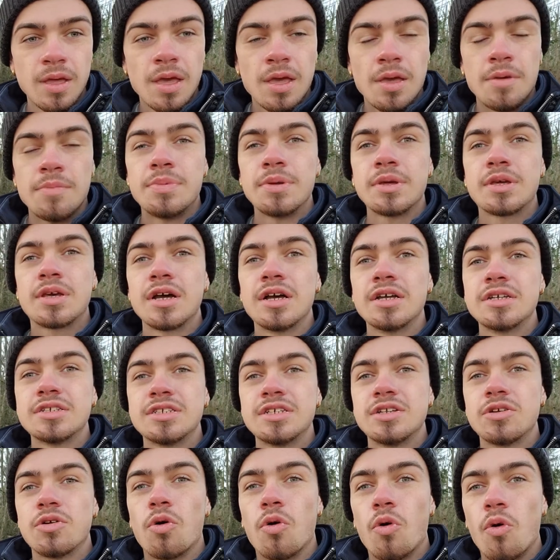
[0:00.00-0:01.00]
Because in
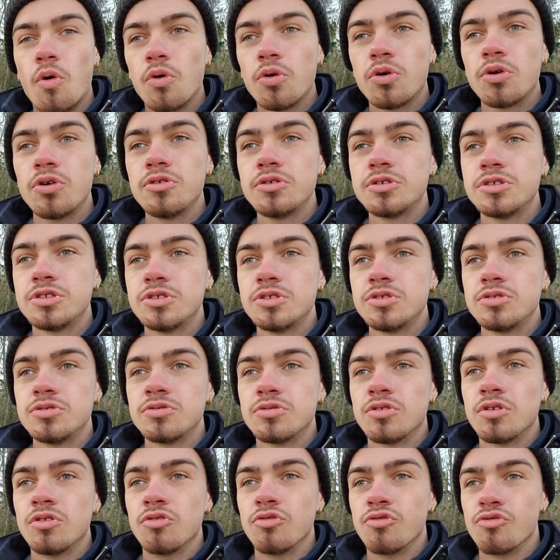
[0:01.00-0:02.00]
order to
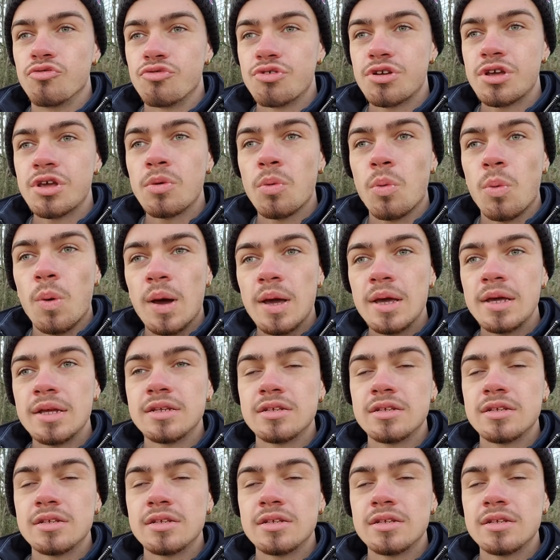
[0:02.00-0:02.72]
rewrite